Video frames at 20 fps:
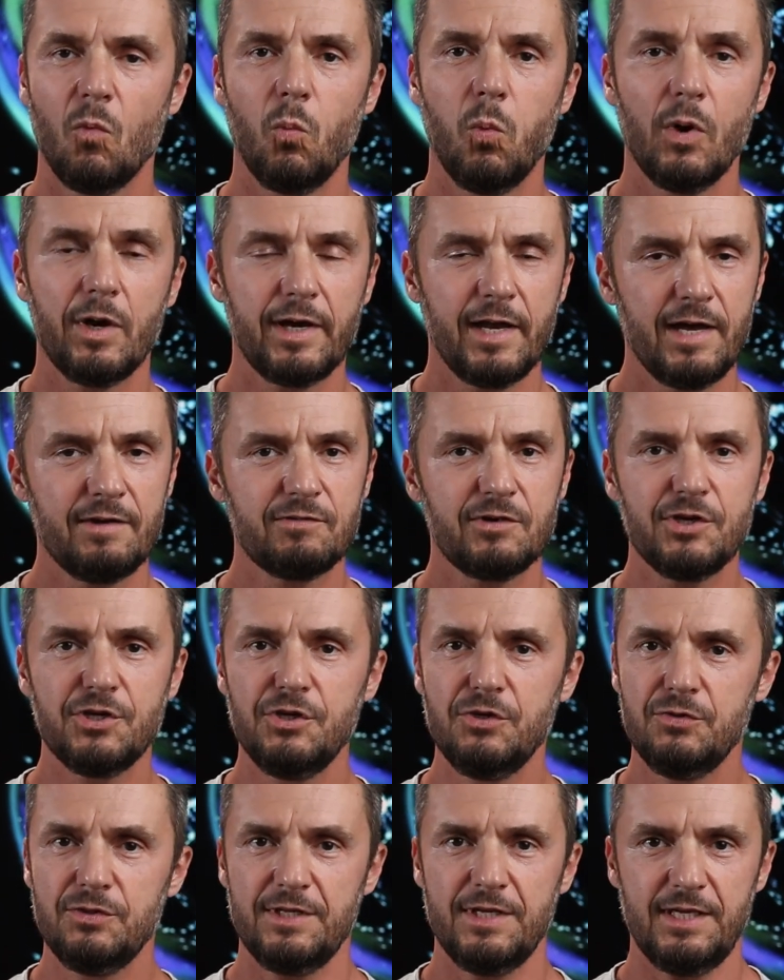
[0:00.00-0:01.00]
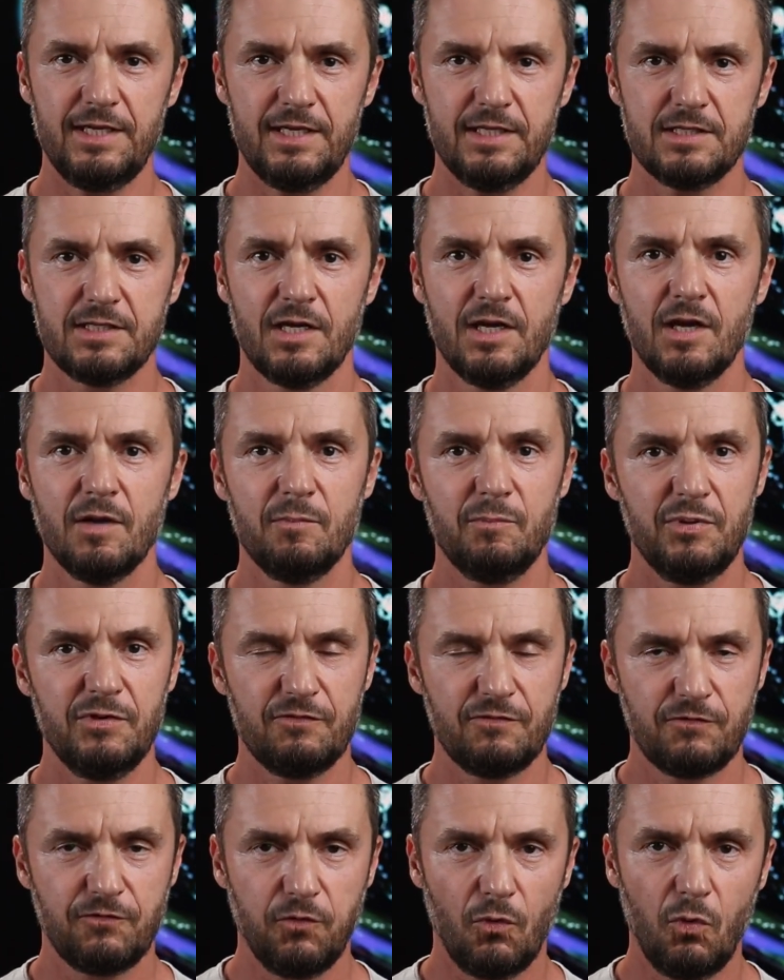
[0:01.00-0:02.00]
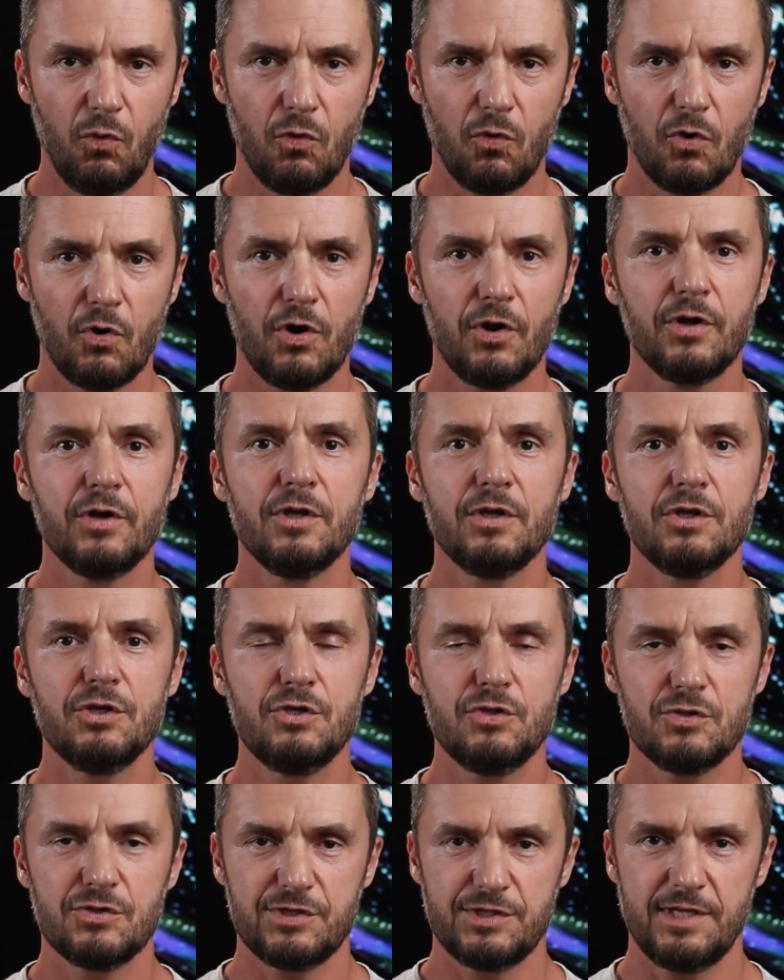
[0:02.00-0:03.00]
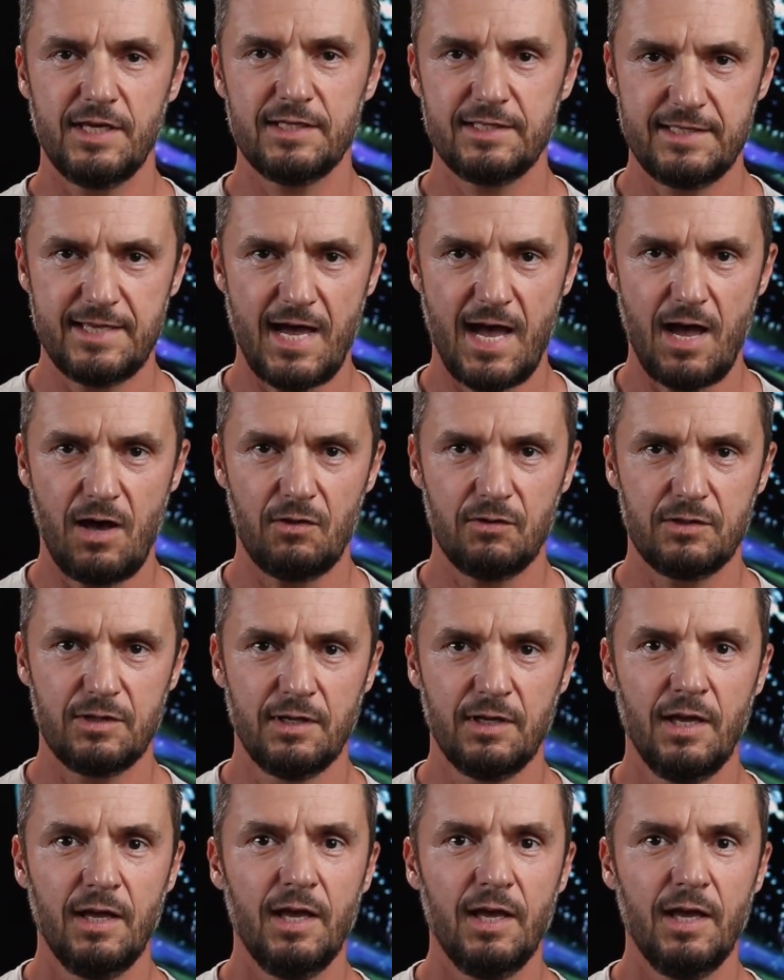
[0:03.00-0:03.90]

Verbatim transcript: whatever you need before you sit down.